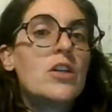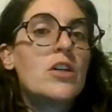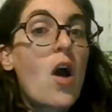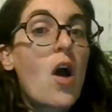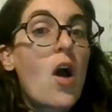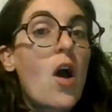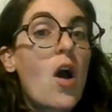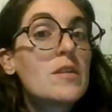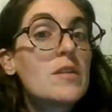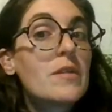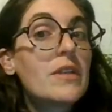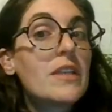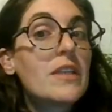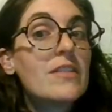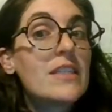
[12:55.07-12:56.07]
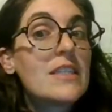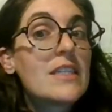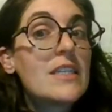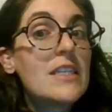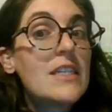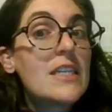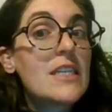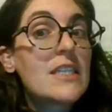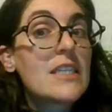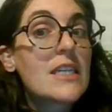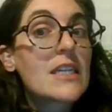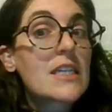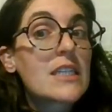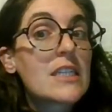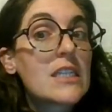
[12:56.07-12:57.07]
Don't always believe in
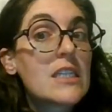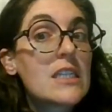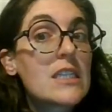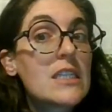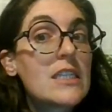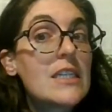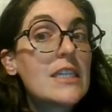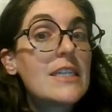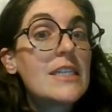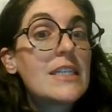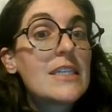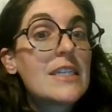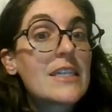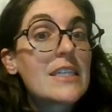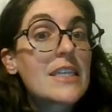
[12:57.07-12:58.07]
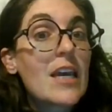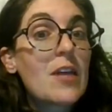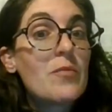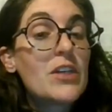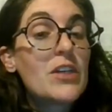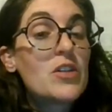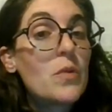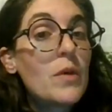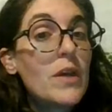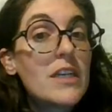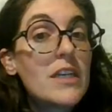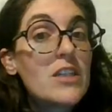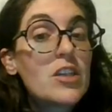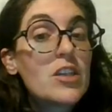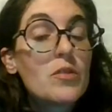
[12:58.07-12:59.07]
statistics. Statistics can be
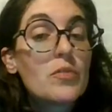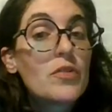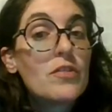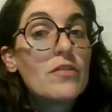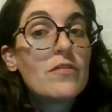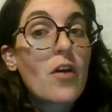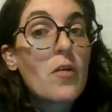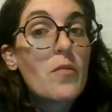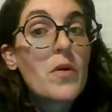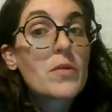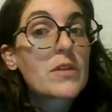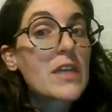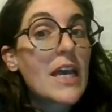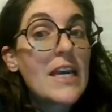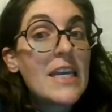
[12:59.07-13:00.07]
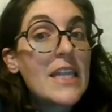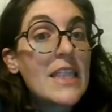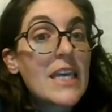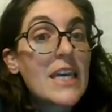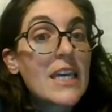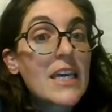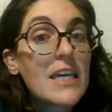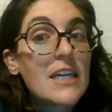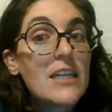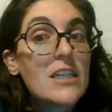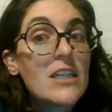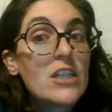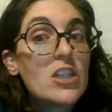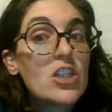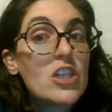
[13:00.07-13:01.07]
tweaked to prove almost anything.
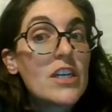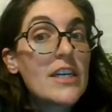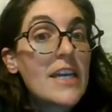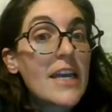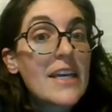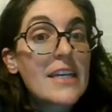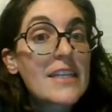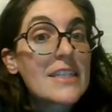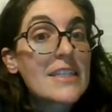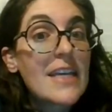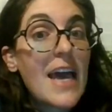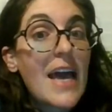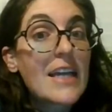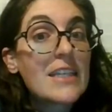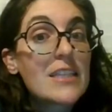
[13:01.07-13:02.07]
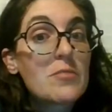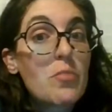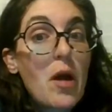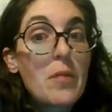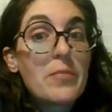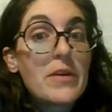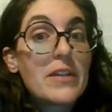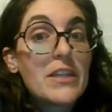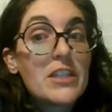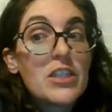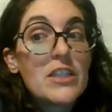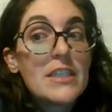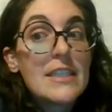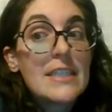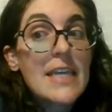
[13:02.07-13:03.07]
Genetic stats,
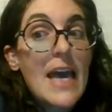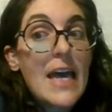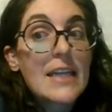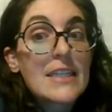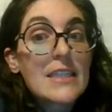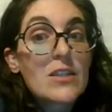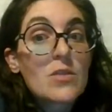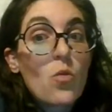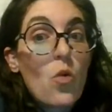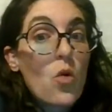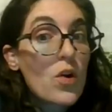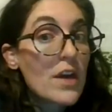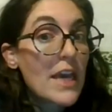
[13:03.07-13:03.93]
population stats, war